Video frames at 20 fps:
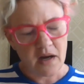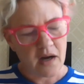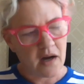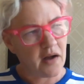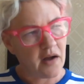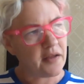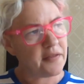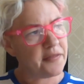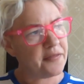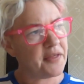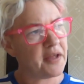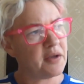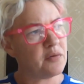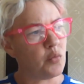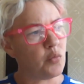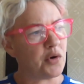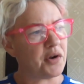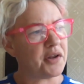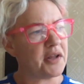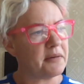i think
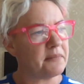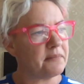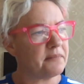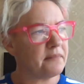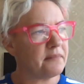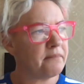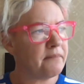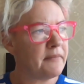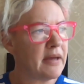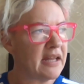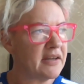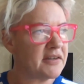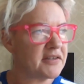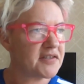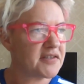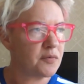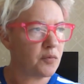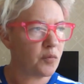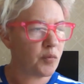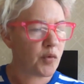what it
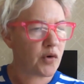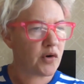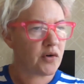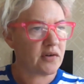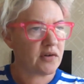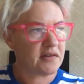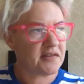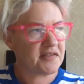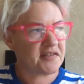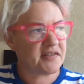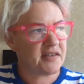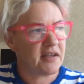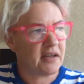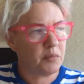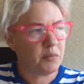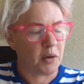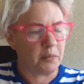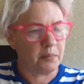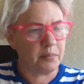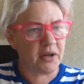meant was
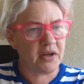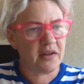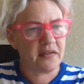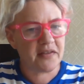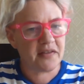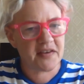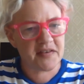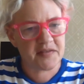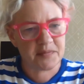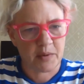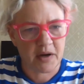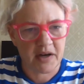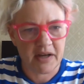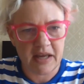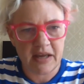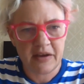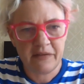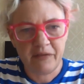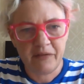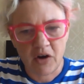well put it this way
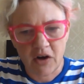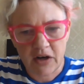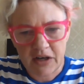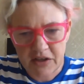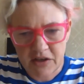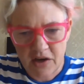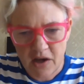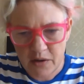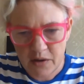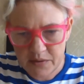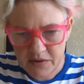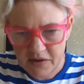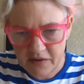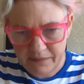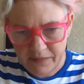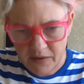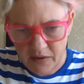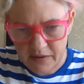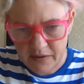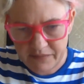if i'd known that
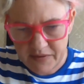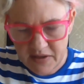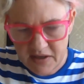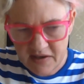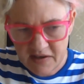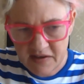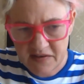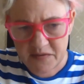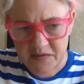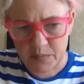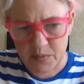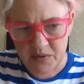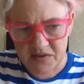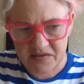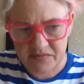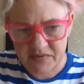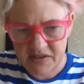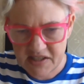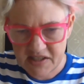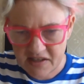five years was a
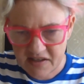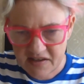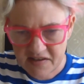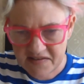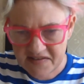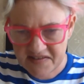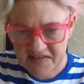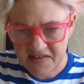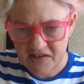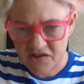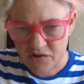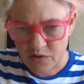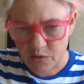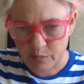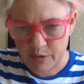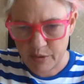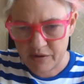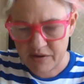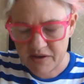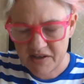ridiculously short
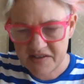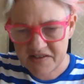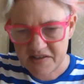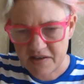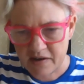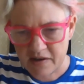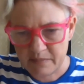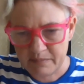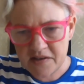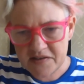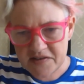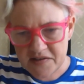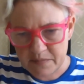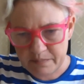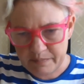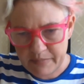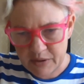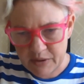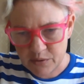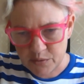period of time to
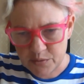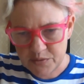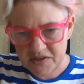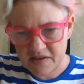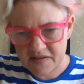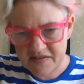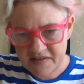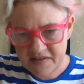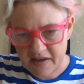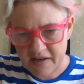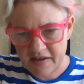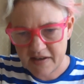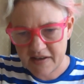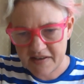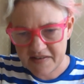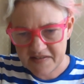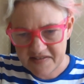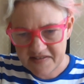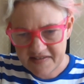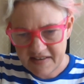build a scale
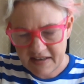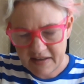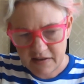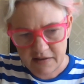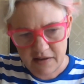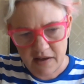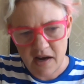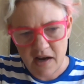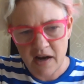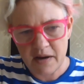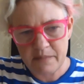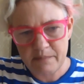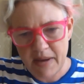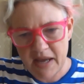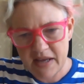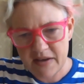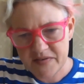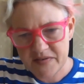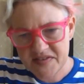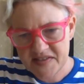and sell i may
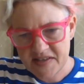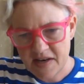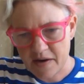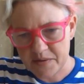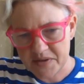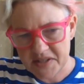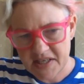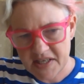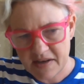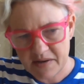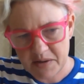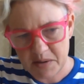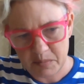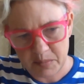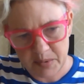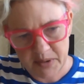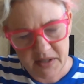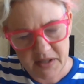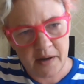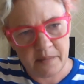have slowed down a
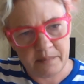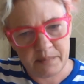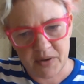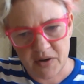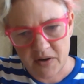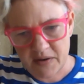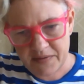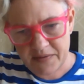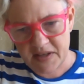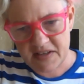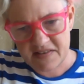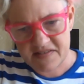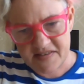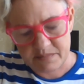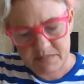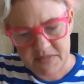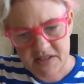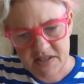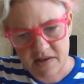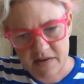bit but i think
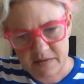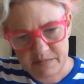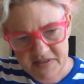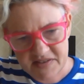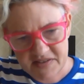sometimes